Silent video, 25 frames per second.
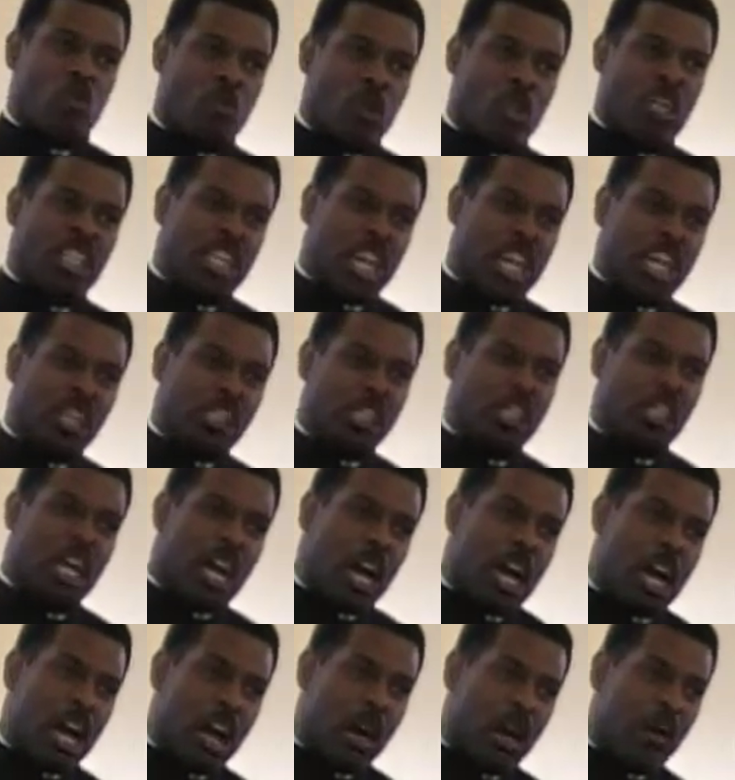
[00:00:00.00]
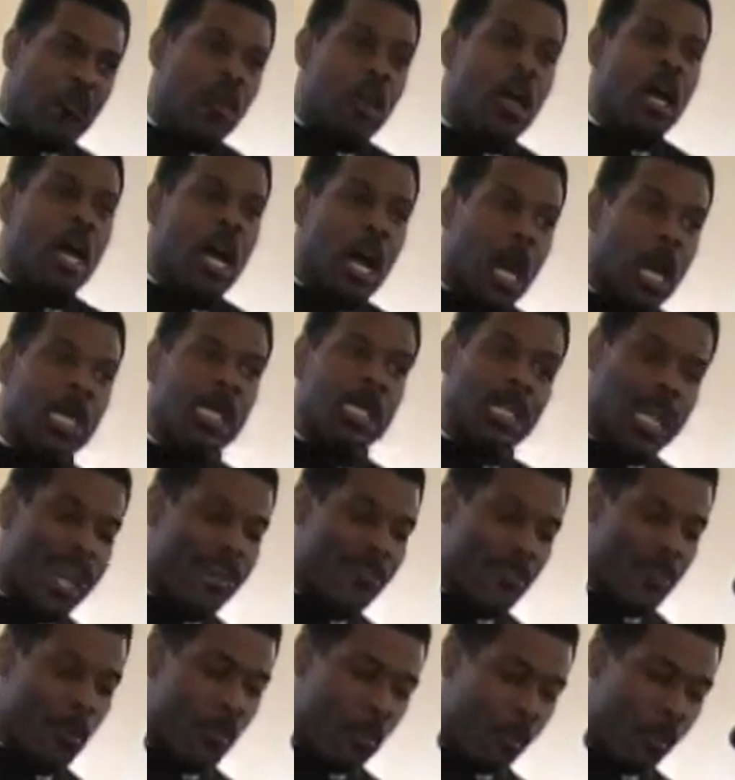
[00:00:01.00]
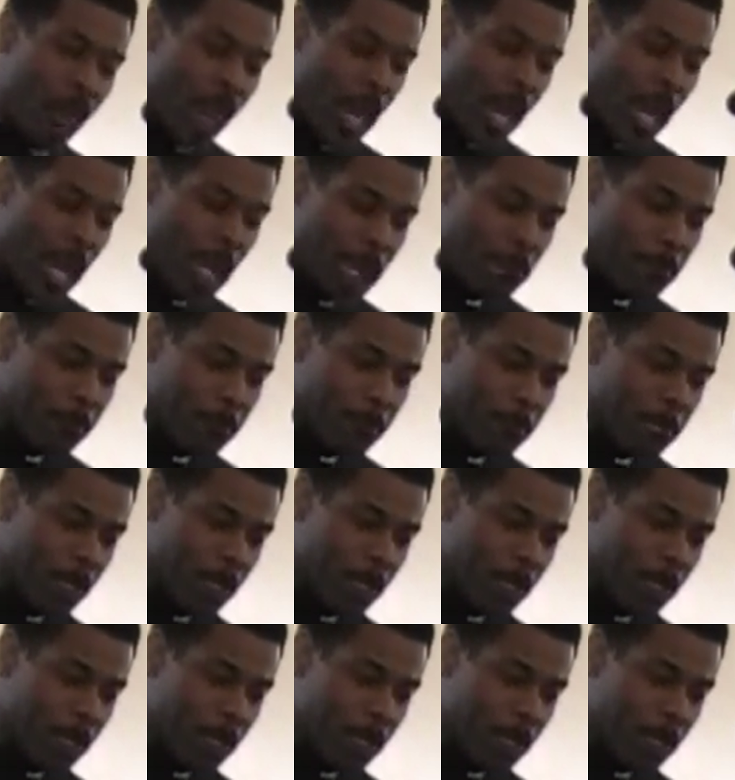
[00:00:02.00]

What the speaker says: tradition of unleavened bread.